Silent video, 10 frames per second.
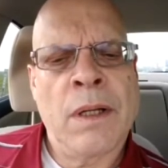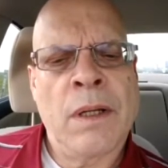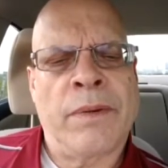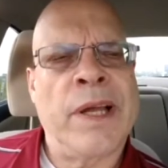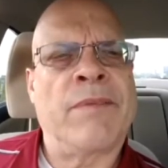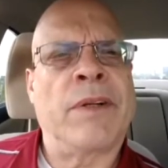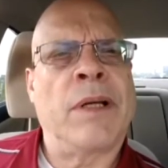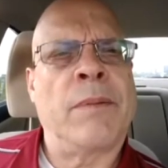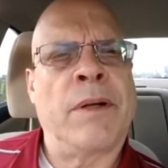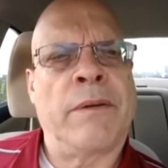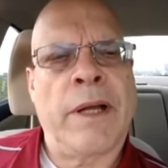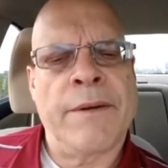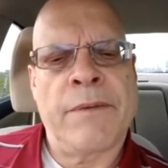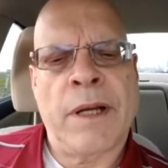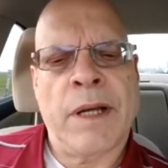they have a limited
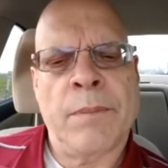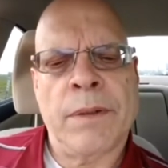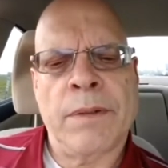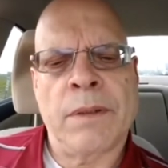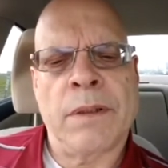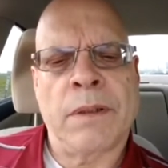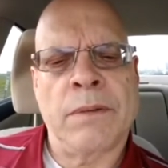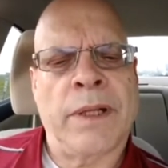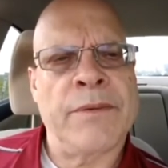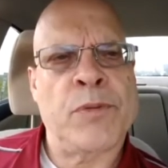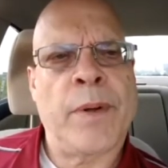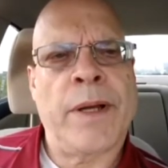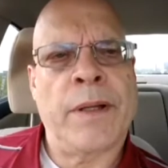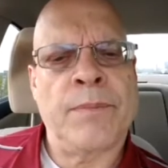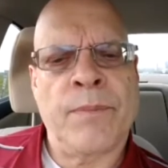lifespan
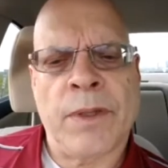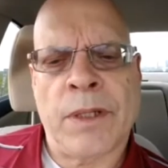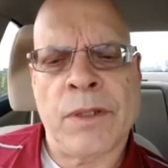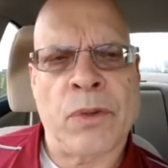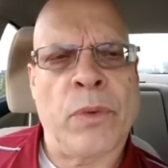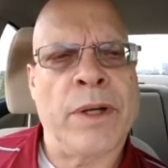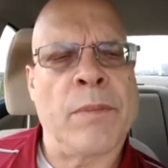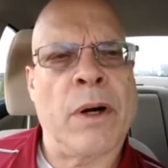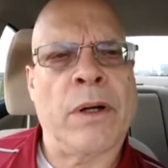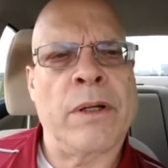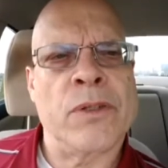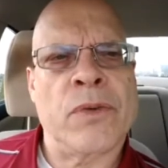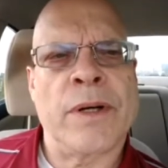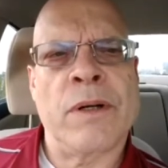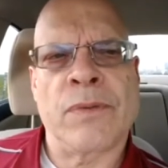because of the way the market is
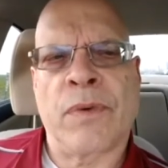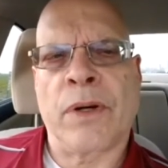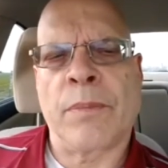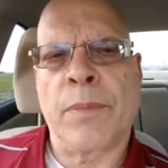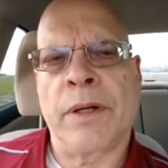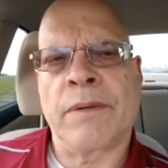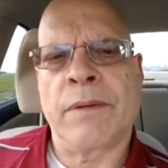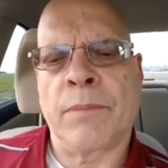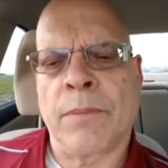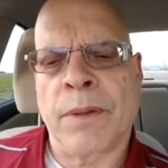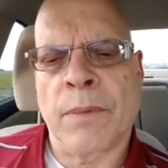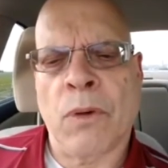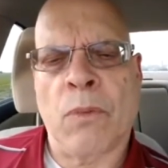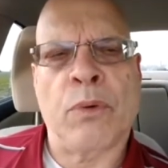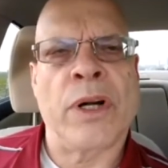right now. It's very competitive and
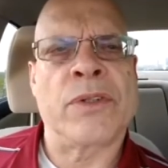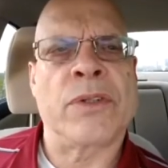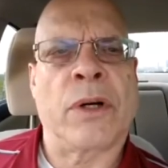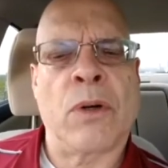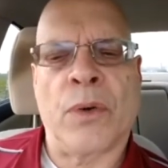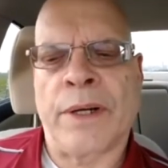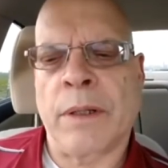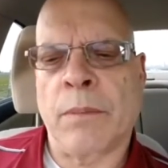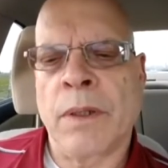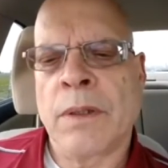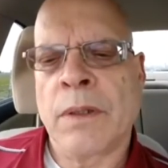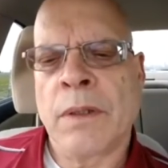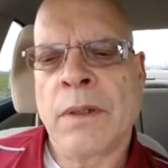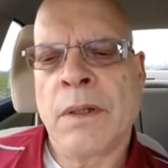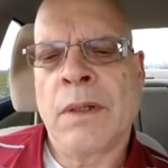home prices are going up.
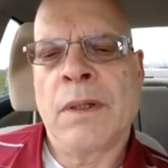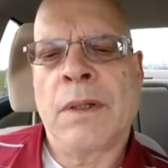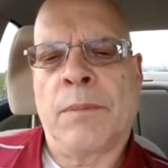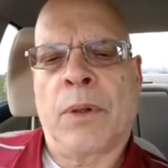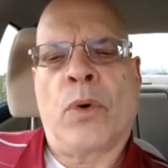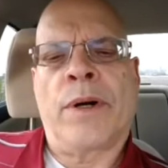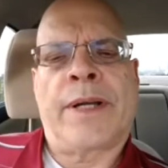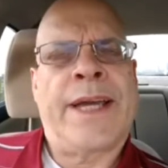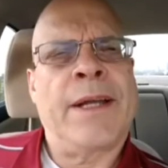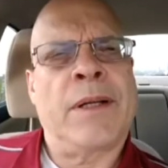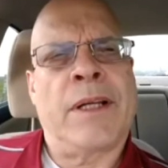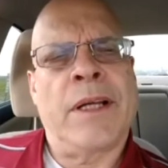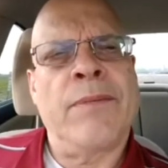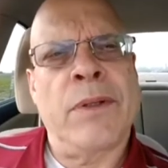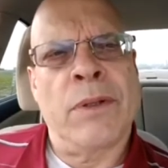But what it can
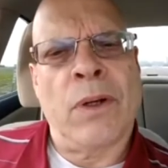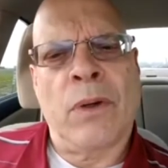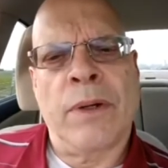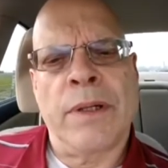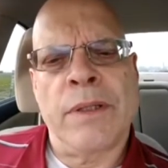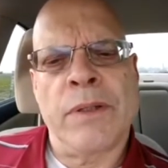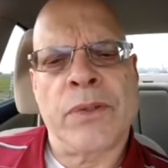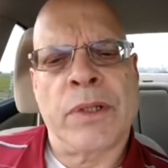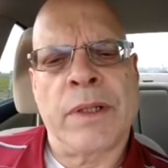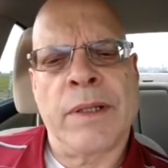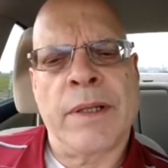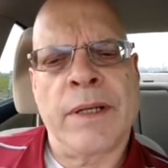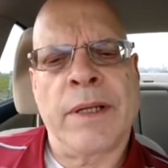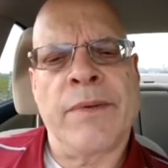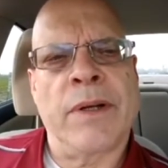give you, though, is it
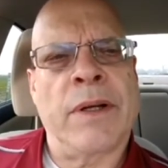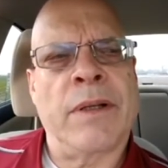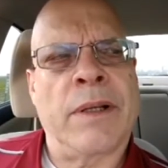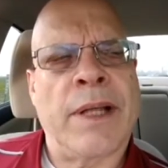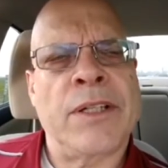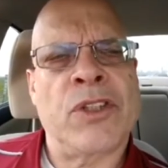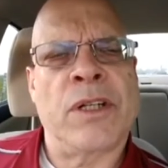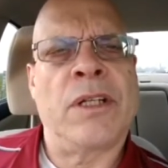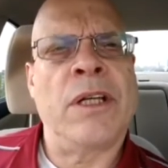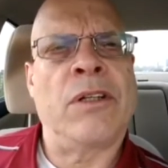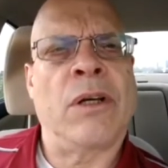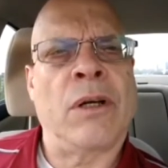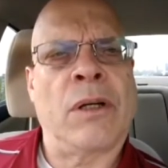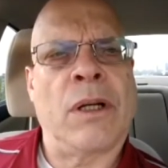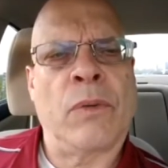can give you lots of
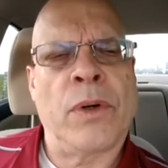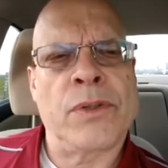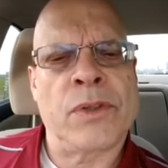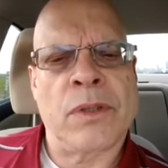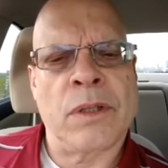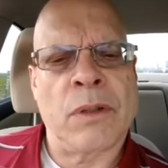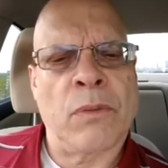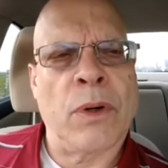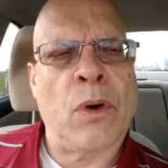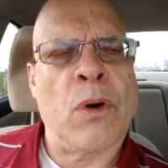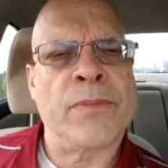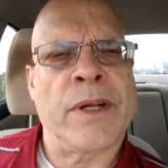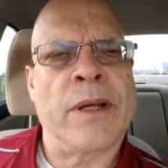detail of what homes